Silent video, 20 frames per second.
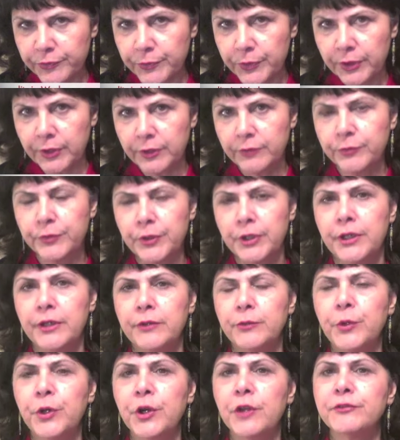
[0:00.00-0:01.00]

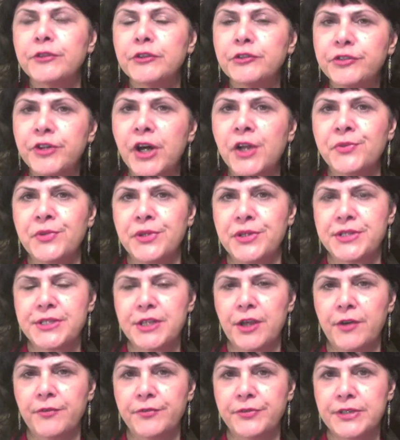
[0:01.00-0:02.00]
uh, one of the founders
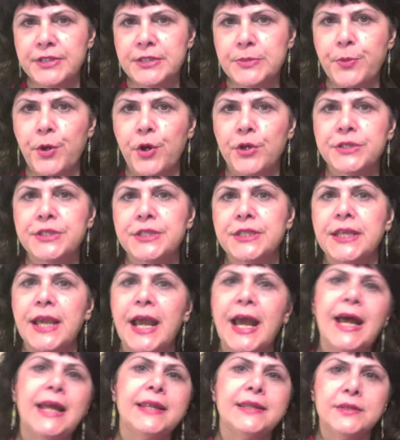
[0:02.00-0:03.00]
of this party
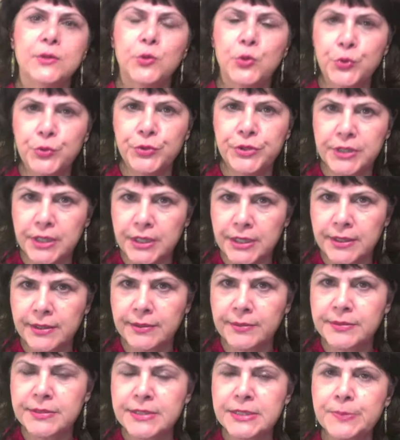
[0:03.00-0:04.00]
and who
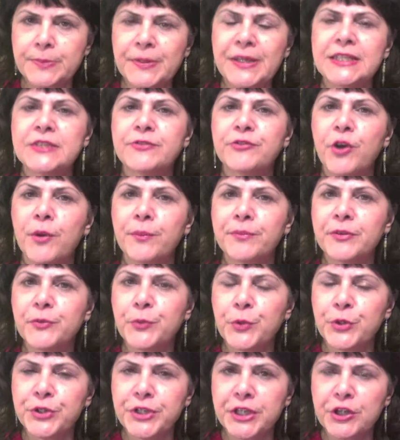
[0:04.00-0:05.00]
uh, split from the
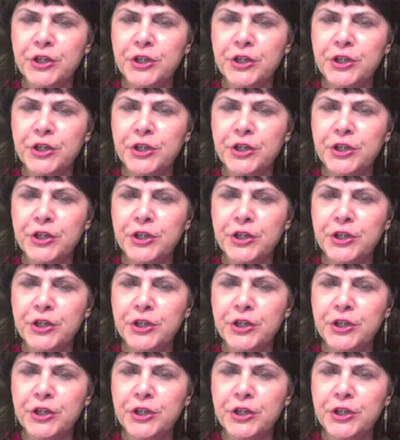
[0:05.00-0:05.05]
Worker